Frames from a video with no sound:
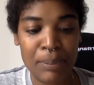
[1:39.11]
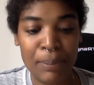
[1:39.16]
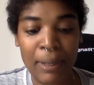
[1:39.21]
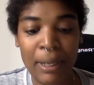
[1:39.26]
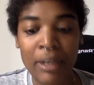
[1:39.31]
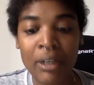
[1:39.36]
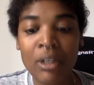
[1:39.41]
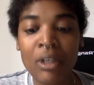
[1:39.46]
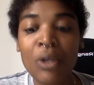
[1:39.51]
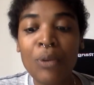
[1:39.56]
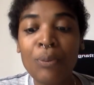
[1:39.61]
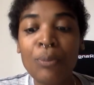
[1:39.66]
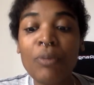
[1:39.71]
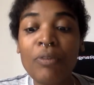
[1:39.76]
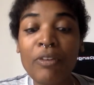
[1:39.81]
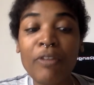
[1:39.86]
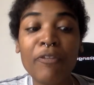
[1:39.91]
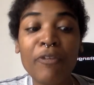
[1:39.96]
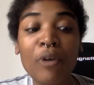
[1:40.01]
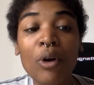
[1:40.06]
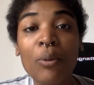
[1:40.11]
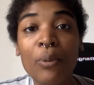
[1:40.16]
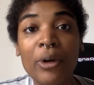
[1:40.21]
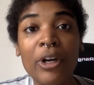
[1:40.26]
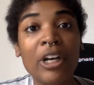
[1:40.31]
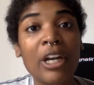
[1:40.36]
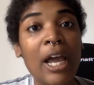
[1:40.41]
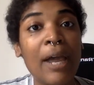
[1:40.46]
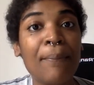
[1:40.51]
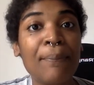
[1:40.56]
But moving
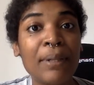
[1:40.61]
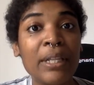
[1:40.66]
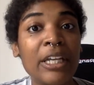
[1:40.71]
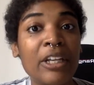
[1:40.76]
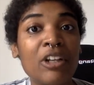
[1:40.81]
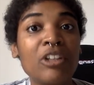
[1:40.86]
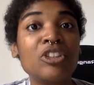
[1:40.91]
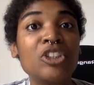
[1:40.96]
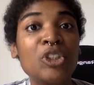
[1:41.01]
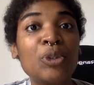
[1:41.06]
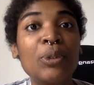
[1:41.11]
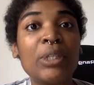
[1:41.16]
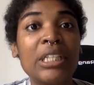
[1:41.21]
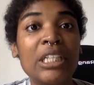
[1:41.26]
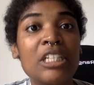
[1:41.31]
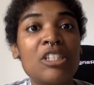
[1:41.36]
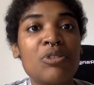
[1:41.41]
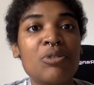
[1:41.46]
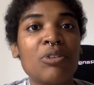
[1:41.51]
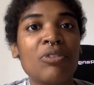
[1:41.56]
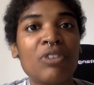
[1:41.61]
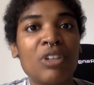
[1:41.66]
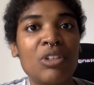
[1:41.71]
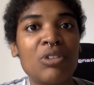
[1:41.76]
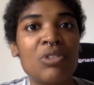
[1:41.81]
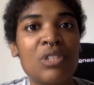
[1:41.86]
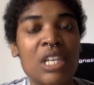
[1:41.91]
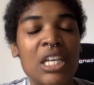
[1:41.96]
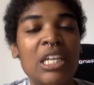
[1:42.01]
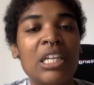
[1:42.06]
forward, I plan on doing these
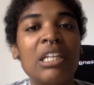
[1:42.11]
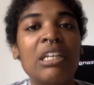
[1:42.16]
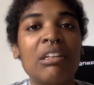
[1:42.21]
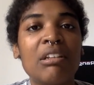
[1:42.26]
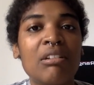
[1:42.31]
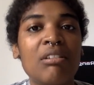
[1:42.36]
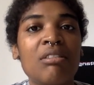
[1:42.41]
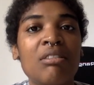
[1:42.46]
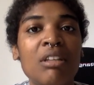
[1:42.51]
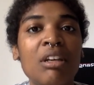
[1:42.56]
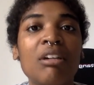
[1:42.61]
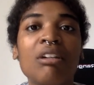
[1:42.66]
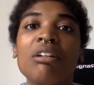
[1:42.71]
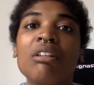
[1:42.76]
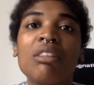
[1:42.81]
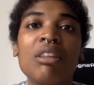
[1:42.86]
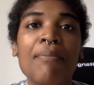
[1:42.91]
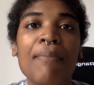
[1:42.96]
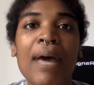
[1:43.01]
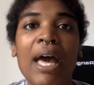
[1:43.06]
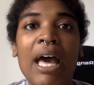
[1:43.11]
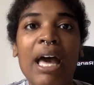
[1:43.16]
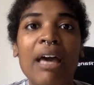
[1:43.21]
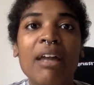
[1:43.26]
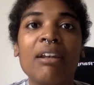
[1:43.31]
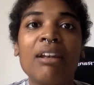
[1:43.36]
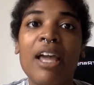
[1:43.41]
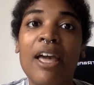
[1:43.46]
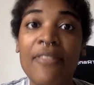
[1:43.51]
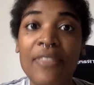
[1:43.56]
reviews in the good, the
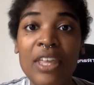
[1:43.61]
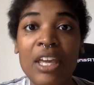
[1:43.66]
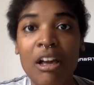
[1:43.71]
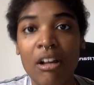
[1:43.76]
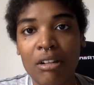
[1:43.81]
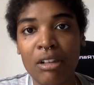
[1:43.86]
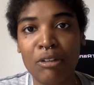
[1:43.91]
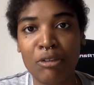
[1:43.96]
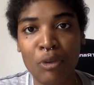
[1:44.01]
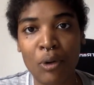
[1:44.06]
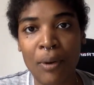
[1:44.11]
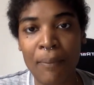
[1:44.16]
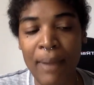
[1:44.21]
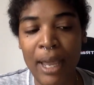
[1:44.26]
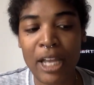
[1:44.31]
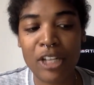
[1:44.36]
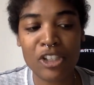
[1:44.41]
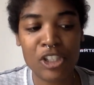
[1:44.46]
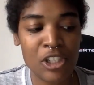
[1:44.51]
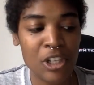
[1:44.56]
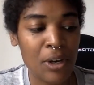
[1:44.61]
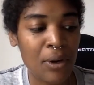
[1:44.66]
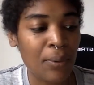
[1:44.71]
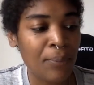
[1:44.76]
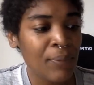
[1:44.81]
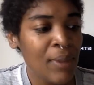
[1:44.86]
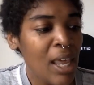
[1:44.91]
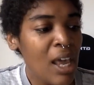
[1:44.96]
bad, and the ugly format. So